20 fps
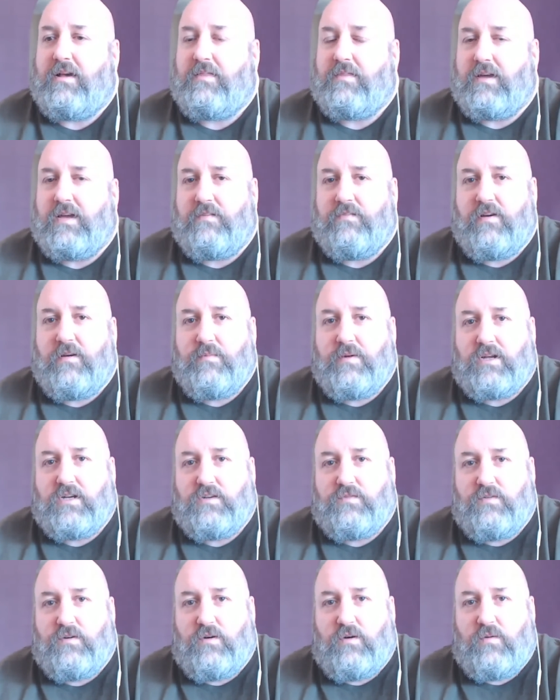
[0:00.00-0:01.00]
Thank you very much
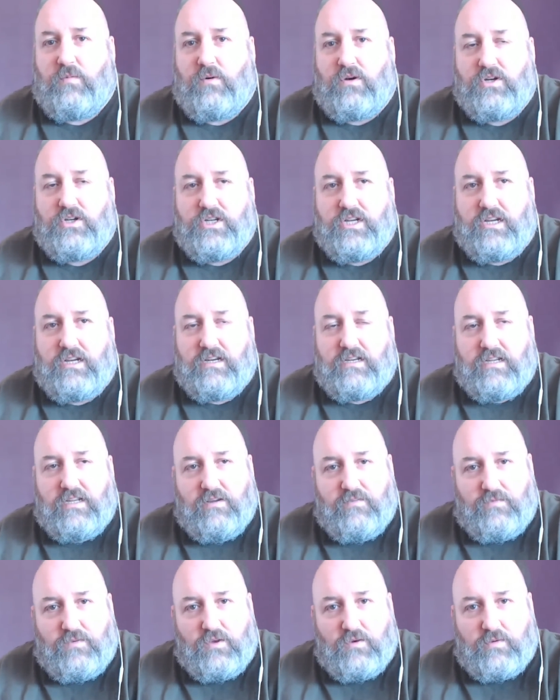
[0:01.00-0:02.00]
for watching,
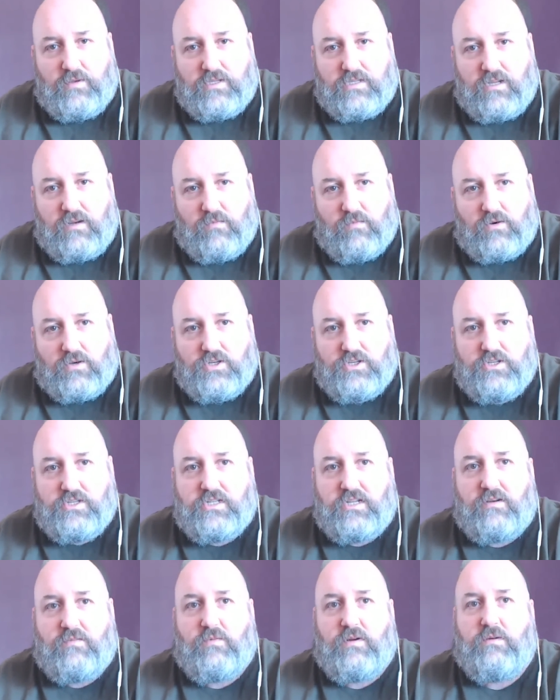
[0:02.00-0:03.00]
dear viewers and watchers,
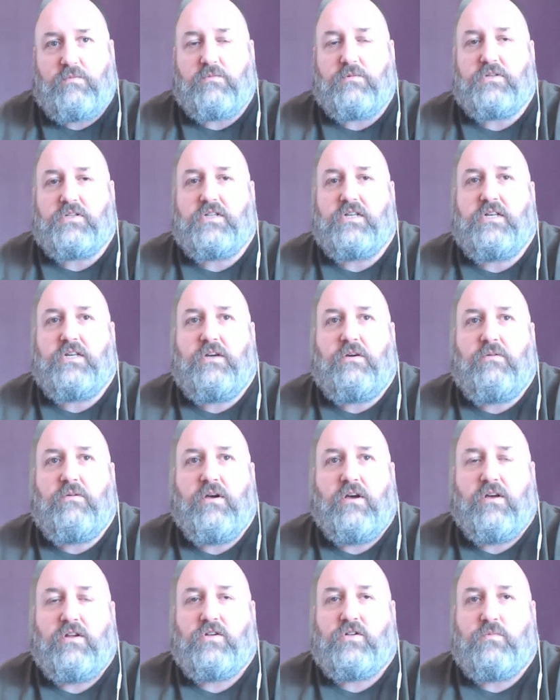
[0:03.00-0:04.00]
and we will see you
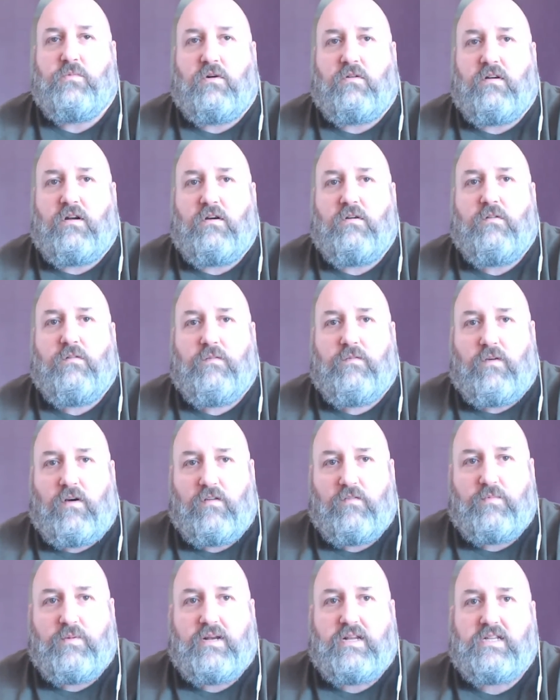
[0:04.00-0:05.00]
tomorrow,
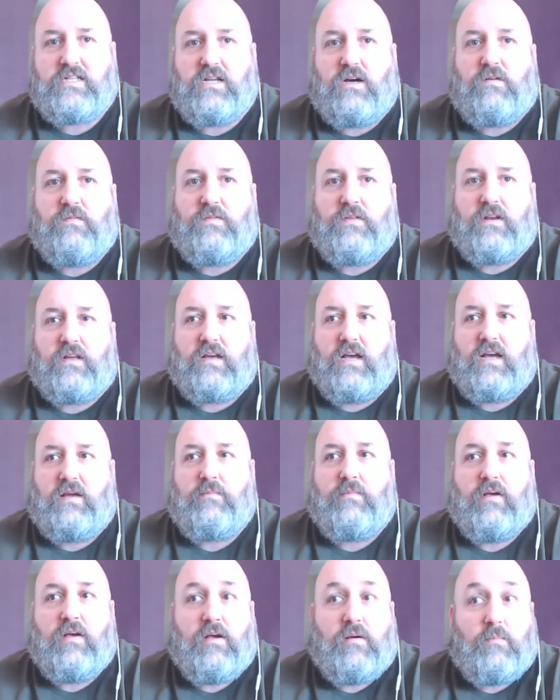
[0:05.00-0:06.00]
5 minutes after the
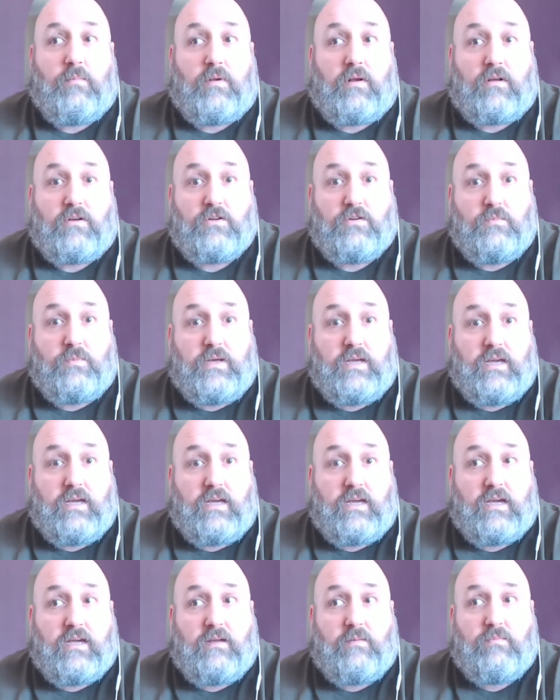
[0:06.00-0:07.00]
game. But I shall be in
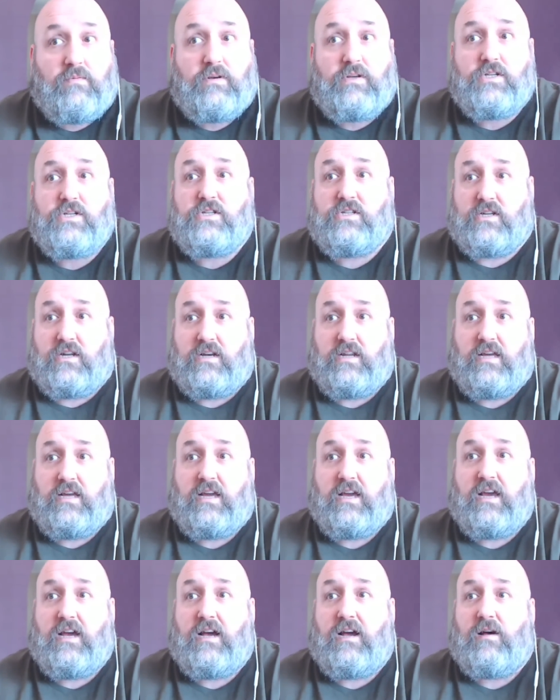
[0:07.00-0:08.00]
Cambridge sunning
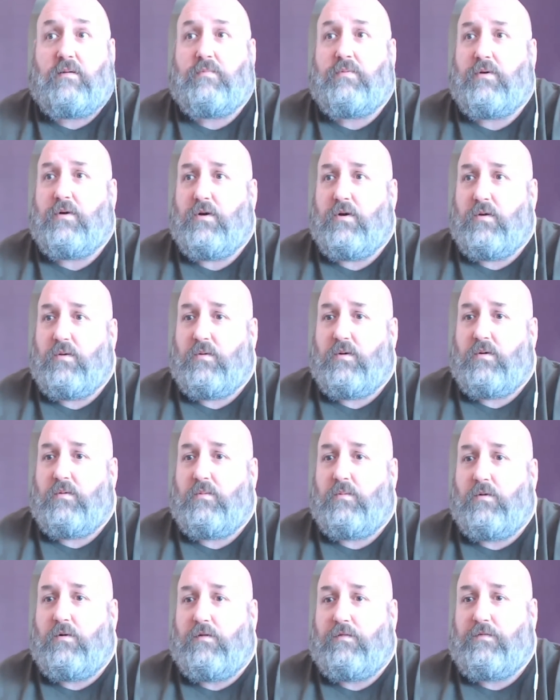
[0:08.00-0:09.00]
it up.
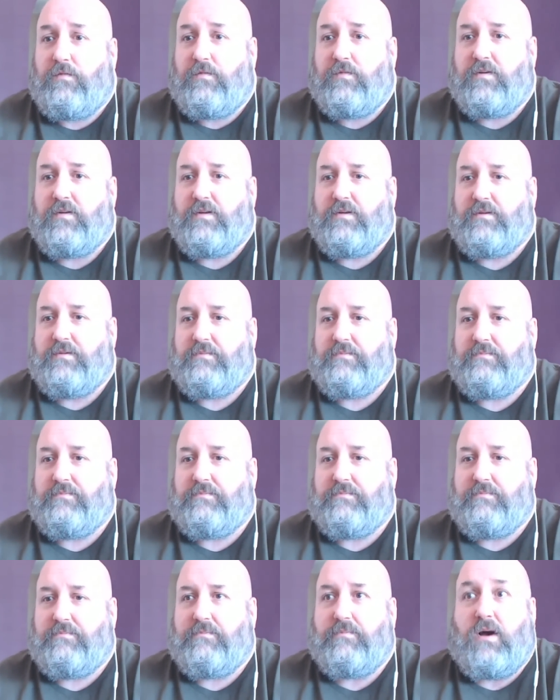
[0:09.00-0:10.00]
Woof.
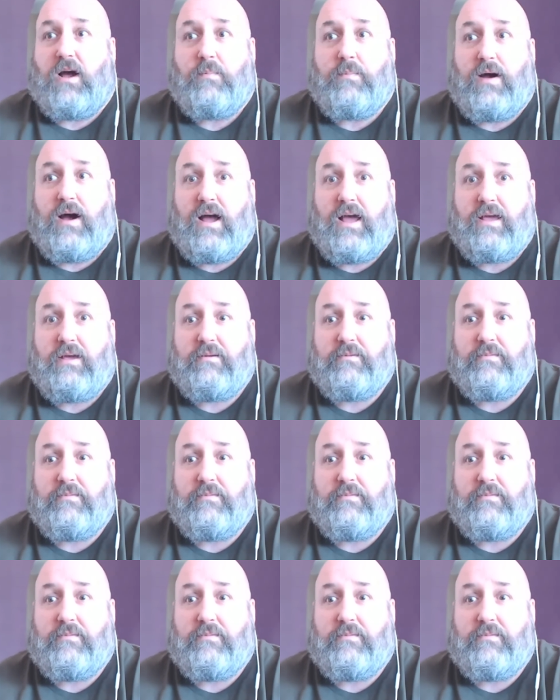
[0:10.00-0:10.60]
Bye-bye.